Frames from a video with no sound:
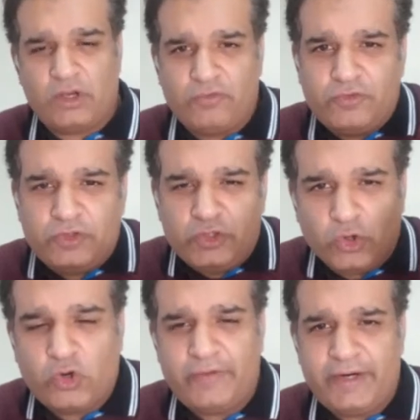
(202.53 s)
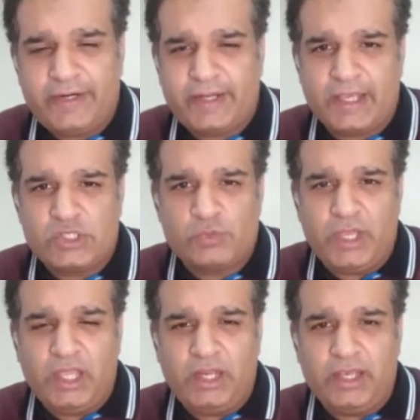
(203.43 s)
of your work
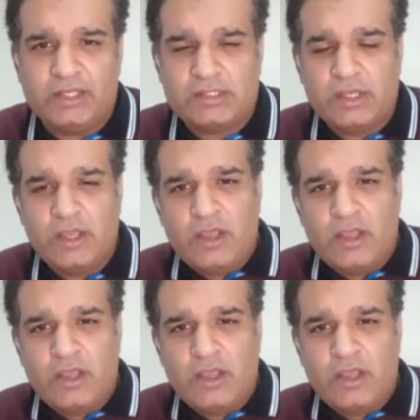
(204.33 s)
experience